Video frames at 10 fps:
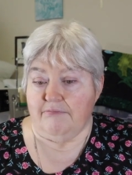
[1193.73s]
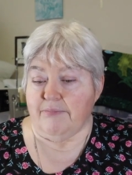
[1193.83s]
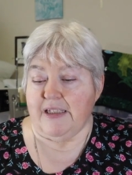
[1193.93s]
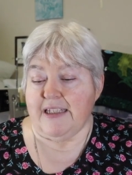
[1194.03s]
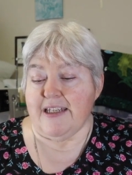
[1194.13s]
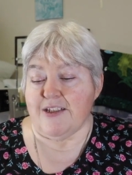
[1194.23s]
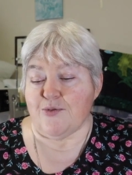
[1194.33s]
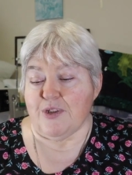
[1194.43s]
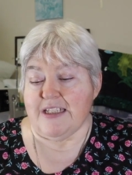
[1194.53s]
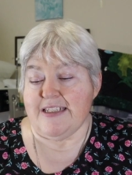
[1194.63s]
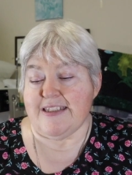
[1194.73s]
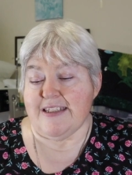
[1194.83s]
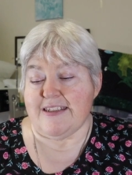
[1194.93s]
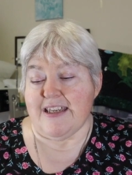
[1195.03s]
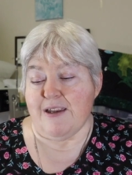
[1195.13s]
police released a
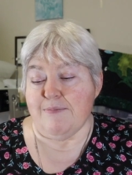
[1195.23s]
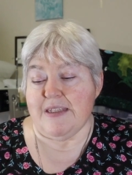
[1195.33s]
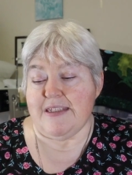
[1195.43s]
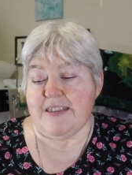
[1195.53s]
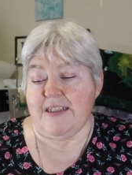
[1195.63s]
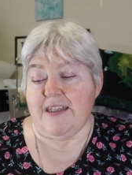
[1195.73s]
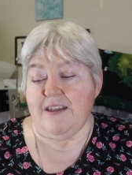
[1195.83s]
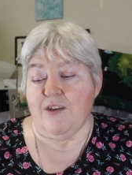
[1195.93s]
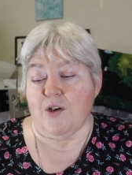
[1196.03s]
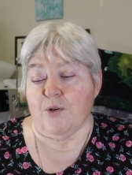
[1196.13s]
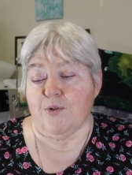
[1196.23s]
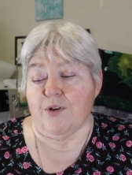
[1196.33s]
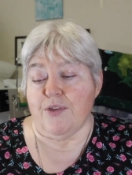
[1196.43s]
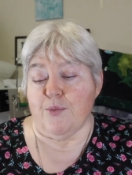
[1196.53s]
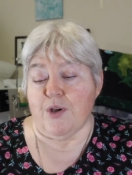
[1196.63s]
statement seeking the owner
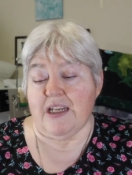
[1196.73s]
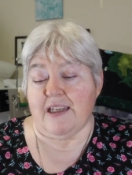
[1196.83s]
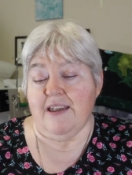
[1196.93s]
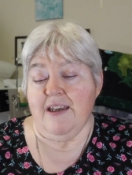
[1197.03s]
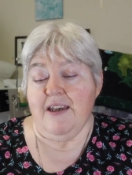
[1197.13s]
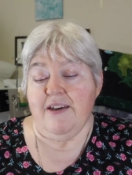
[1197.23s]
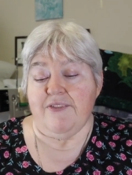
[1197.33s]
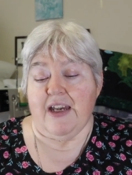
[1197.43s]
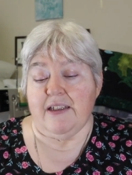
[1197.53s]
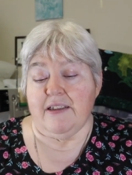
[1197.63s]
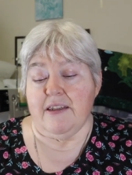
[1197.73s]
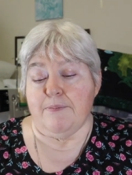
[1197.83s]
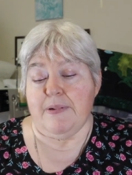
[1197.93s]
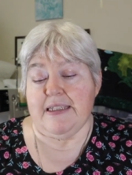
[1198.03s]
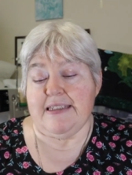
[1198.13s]
of the ring found in the
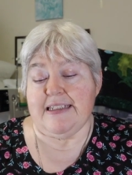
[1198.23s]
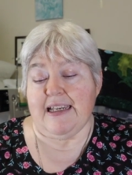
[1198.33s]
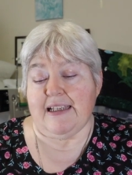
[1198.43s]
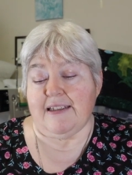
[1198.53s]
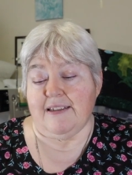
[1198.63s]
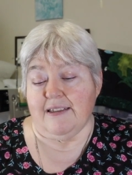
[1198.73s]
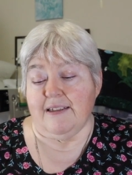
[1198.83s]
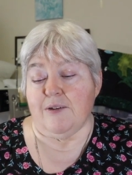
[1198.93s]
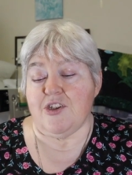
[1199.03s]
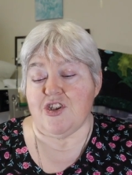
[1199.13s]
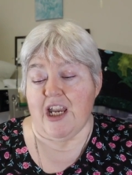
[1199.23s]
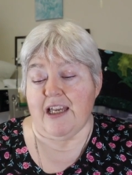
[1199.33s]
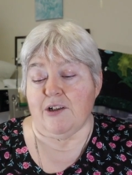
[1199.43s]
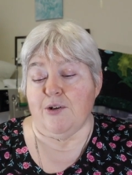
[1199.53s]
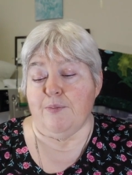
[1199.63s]
Penticton Penticton
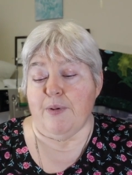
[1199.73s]
channel